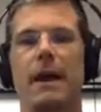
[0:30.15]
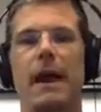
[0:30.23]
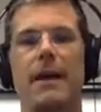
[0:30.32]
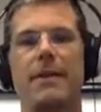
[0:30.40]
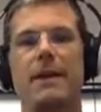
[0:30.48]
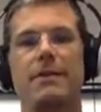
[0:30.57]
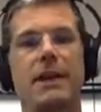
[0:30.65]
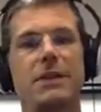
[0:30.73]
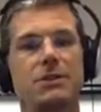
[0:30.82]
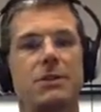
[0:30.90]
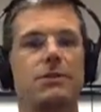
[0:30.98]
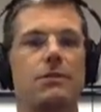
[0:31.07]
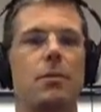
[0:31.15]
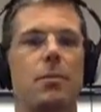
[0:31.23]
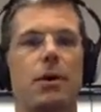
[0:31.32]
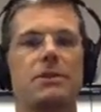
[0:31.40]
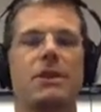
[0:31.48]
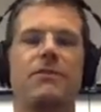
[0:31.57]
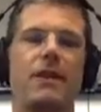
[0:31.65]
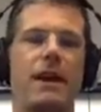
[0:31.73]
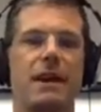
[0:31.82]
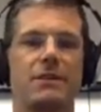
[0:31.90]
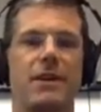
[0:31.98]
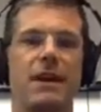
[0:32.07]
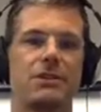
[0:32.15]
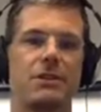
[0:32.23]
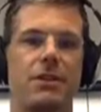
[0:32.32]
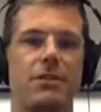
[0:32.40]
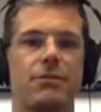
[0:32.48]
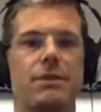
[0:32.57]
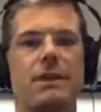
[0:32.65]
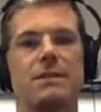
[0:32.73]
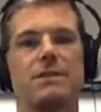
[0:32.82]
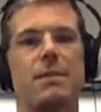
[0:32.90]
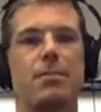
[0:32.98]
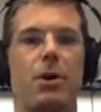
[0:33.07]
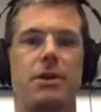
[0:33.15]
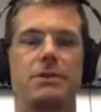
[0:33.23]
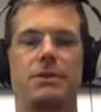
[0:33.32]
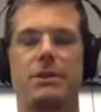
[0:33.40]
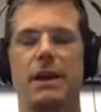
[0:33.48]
And then each of those 4 parts have actually 3 subparts.